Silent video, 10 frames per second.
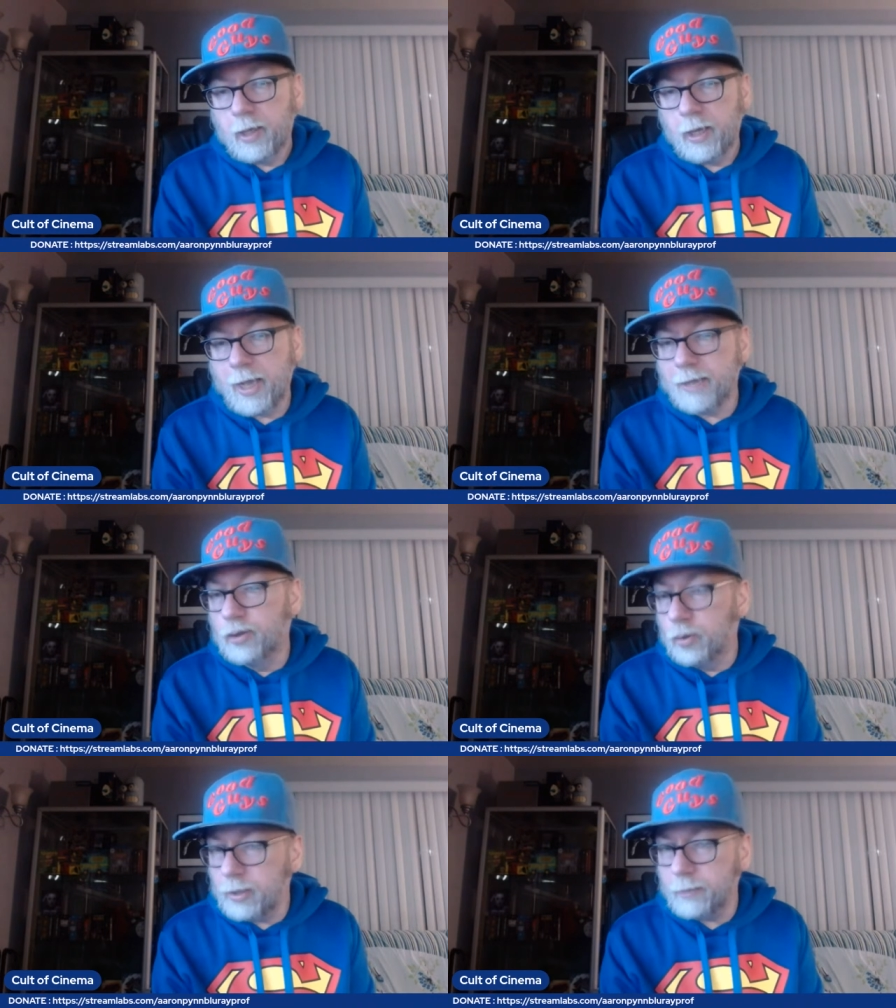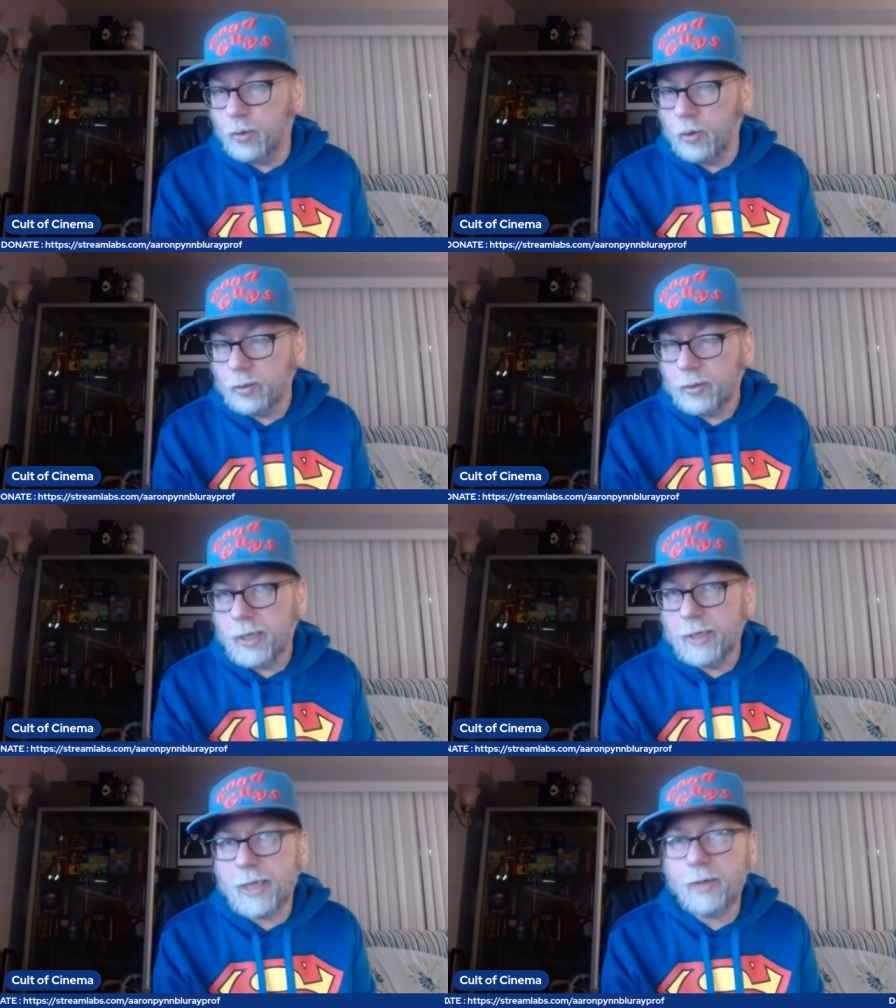I do need more.
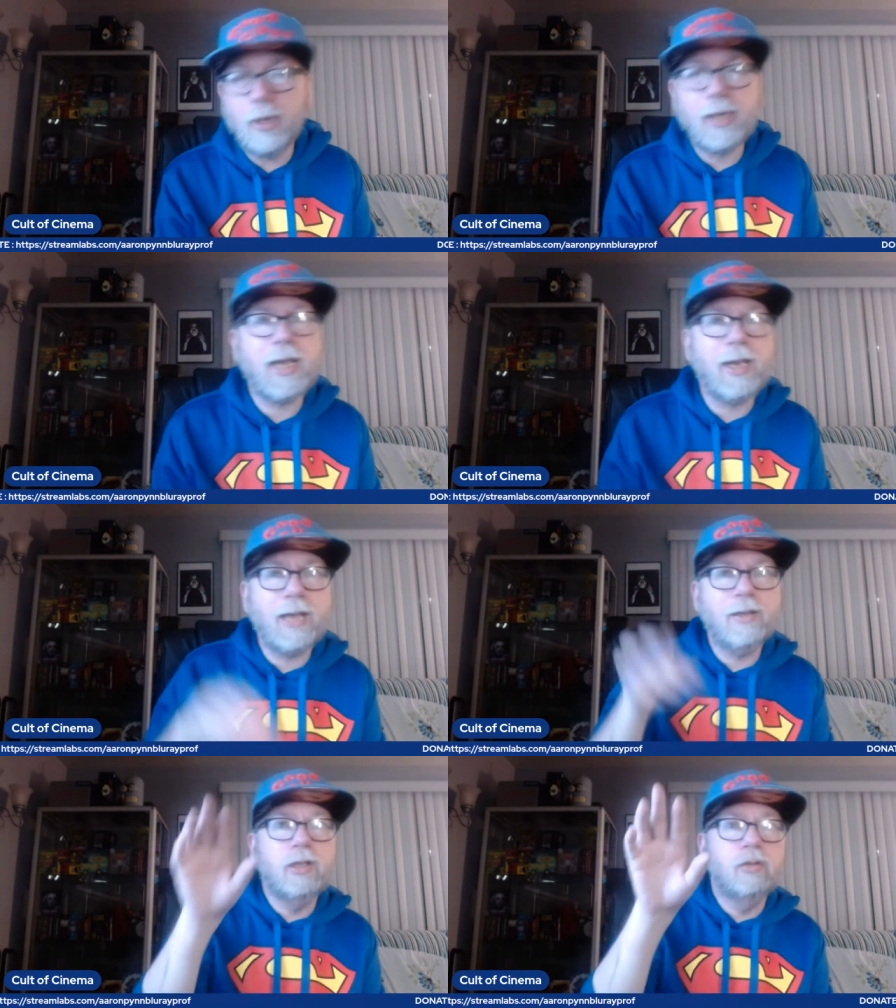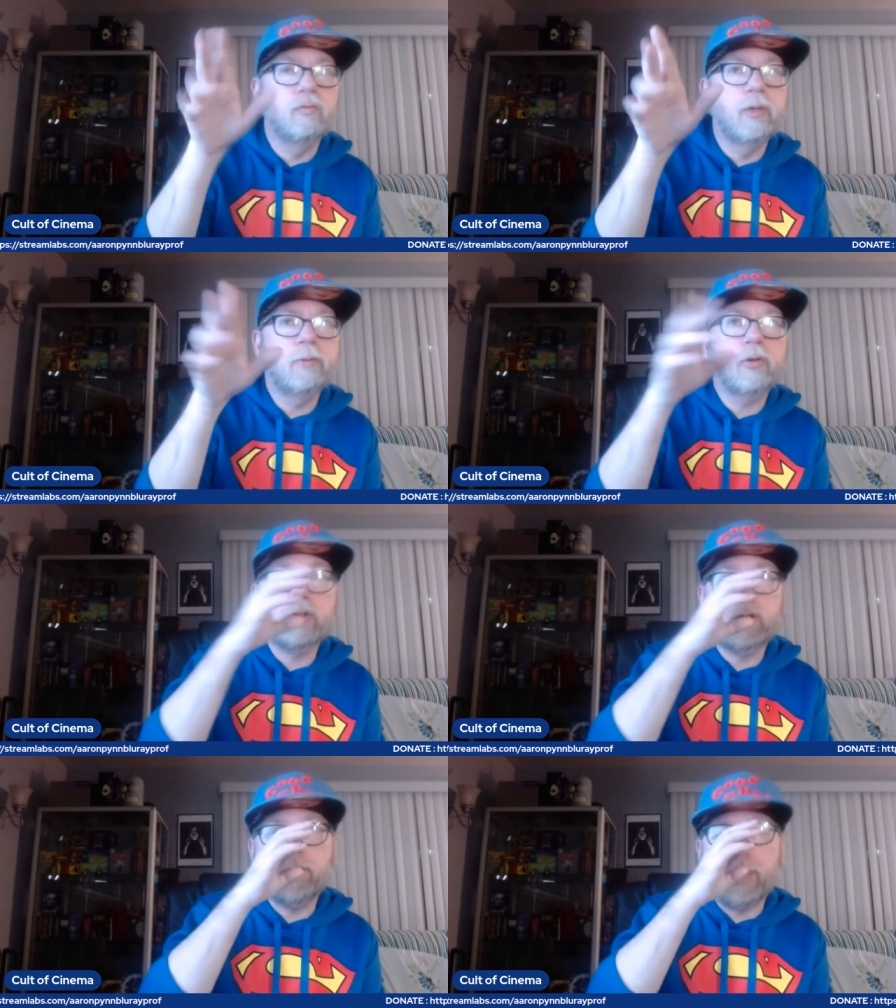I got a lot of the Rebirth
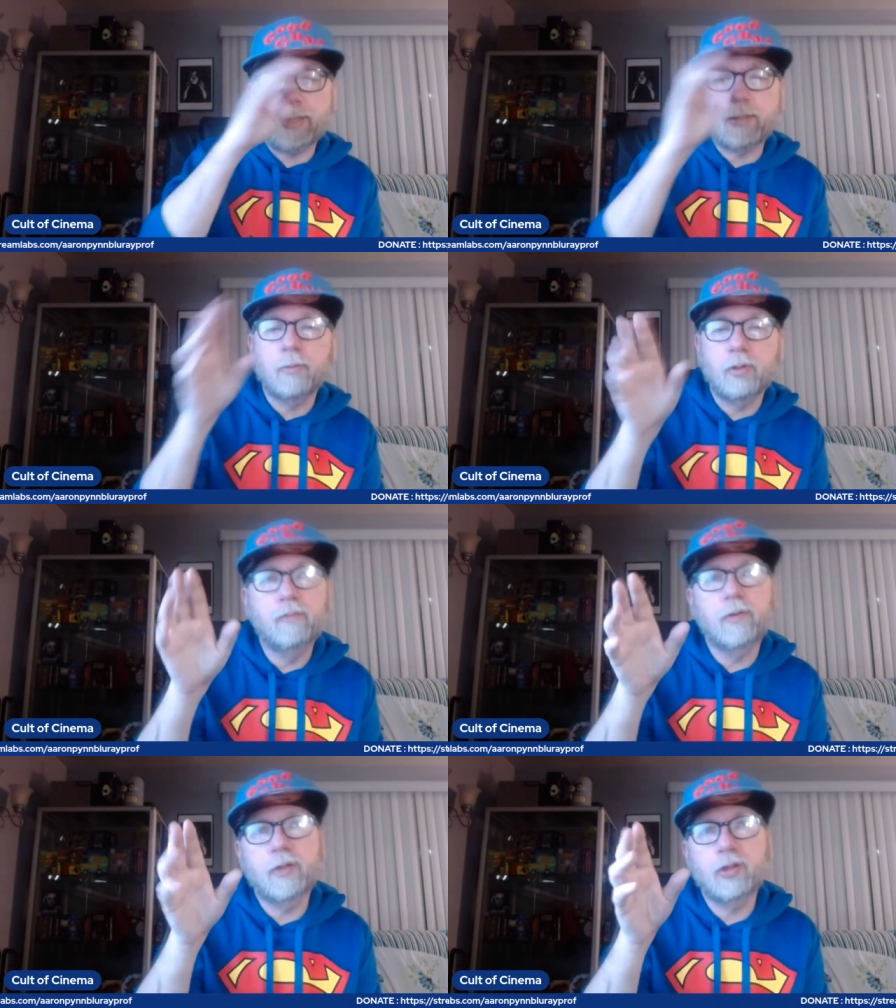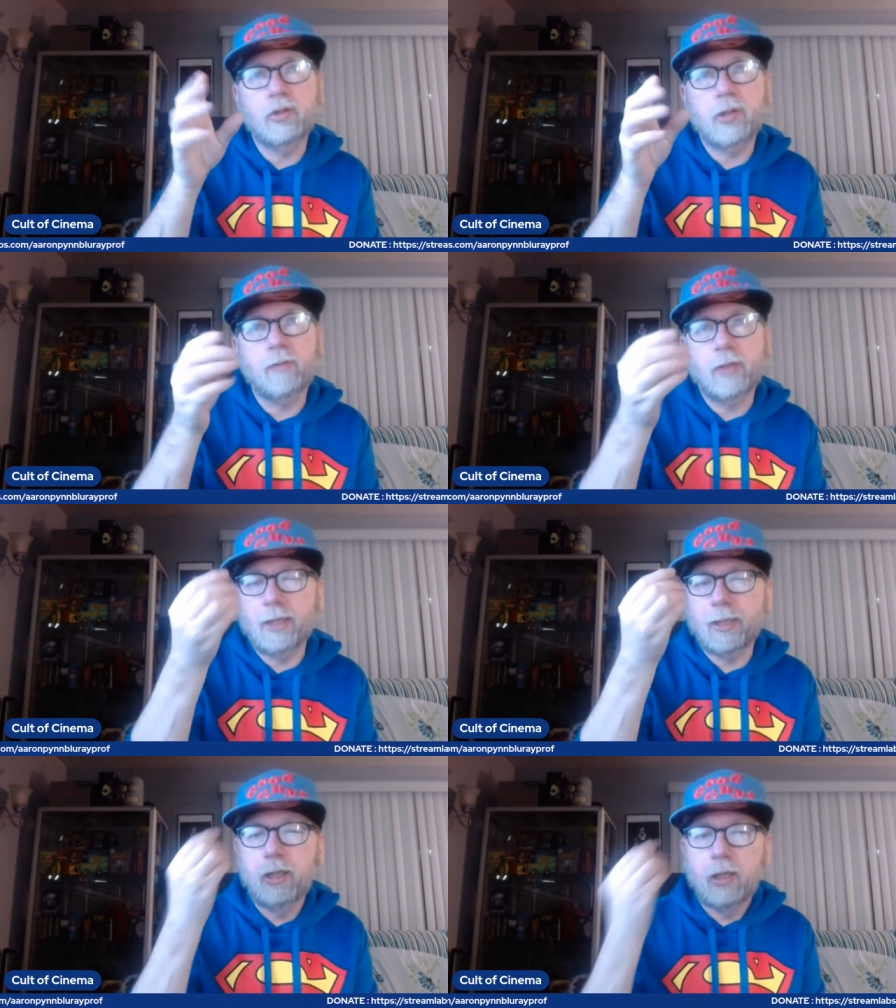stuff, and I got some New 52 stuff in
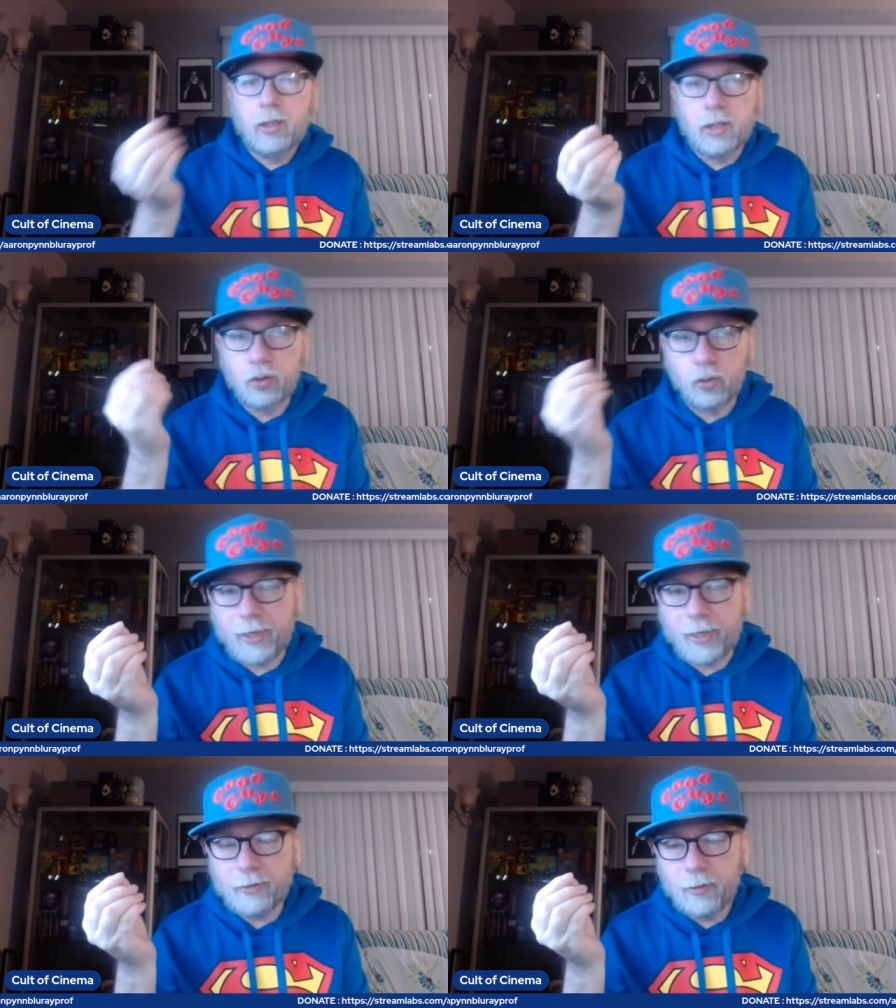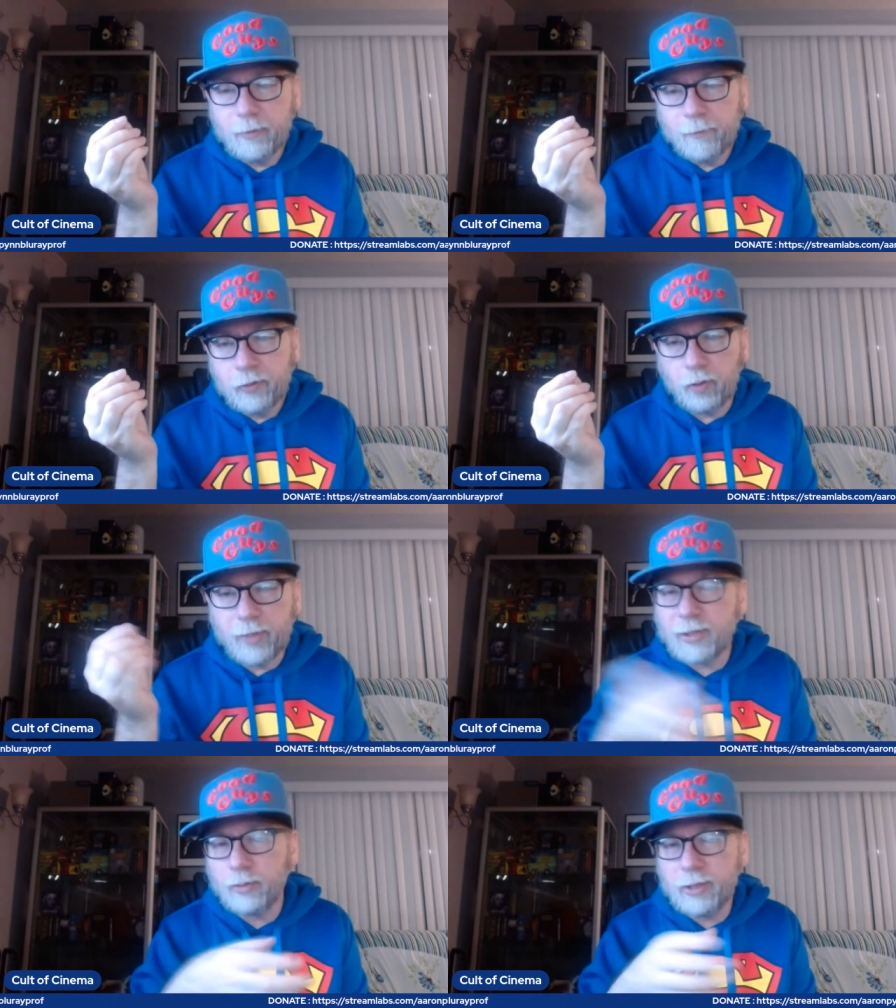trades. So
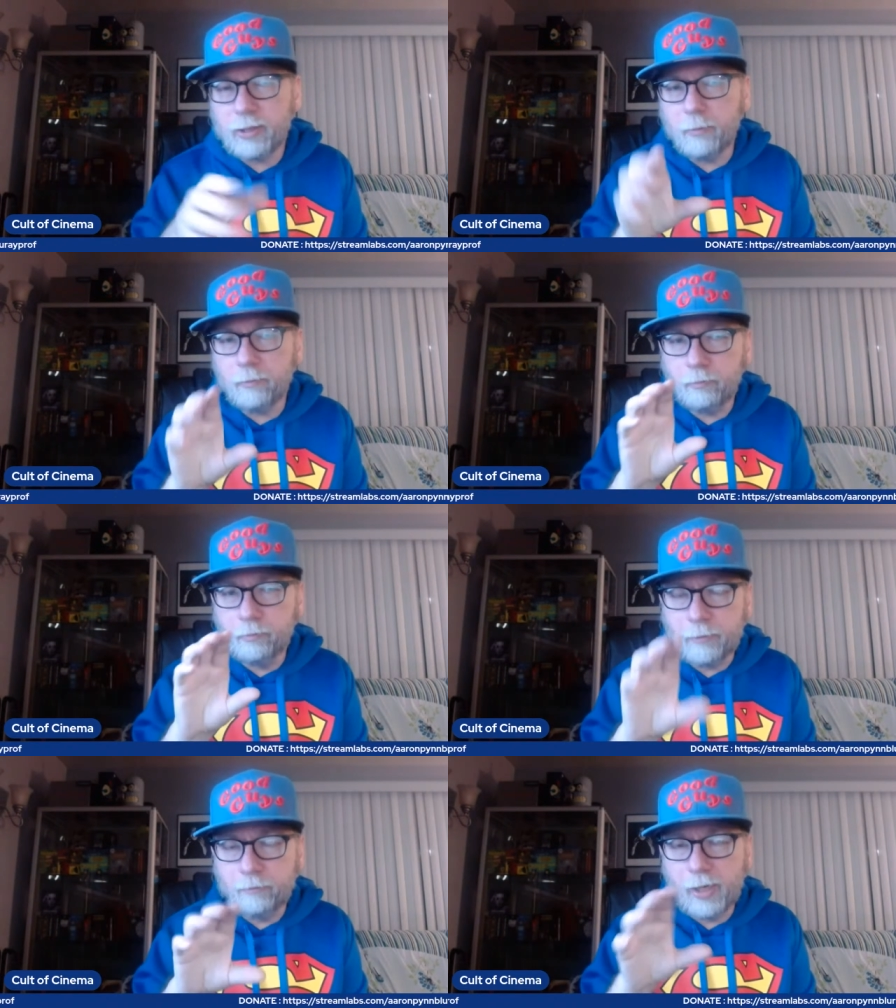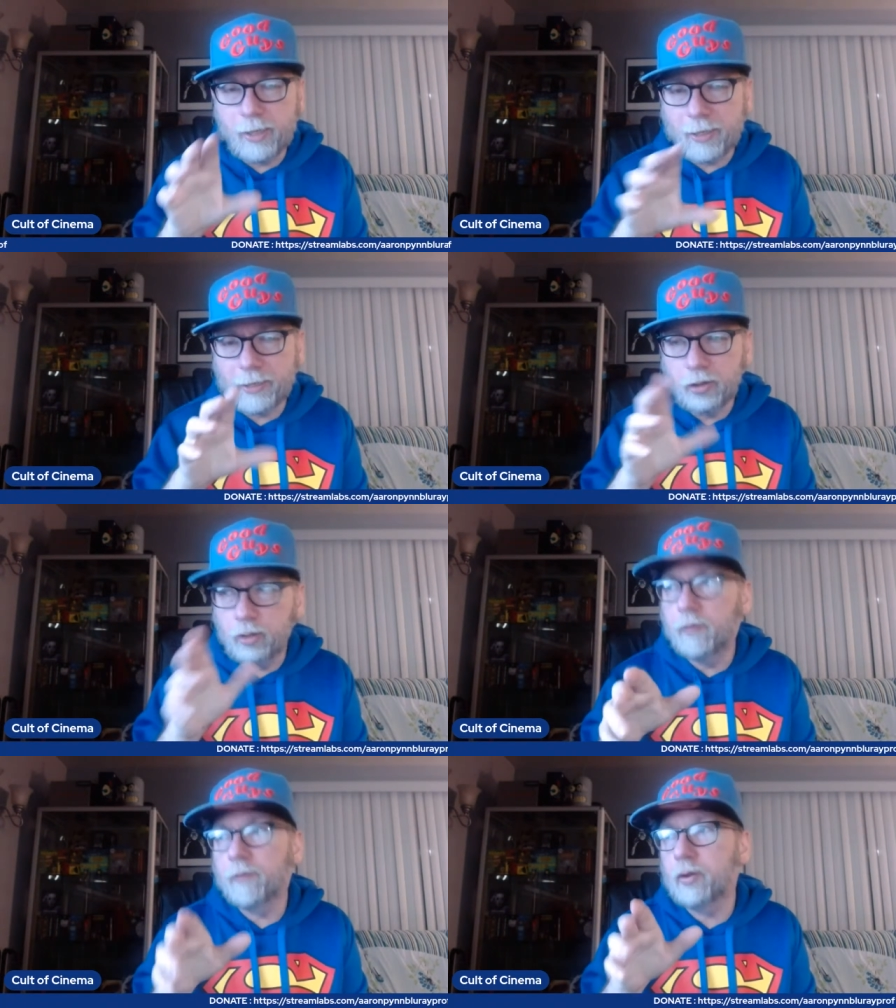that's the reason I haven't been buying a lot of the
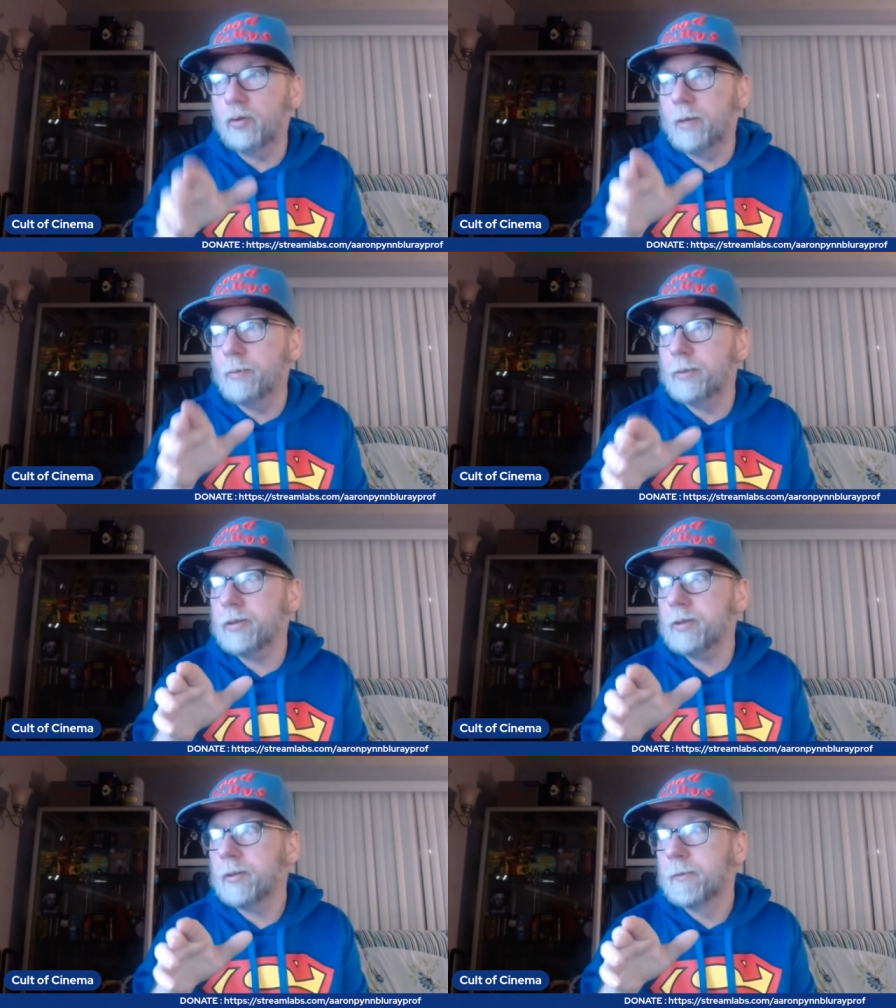New 52 omnibuses.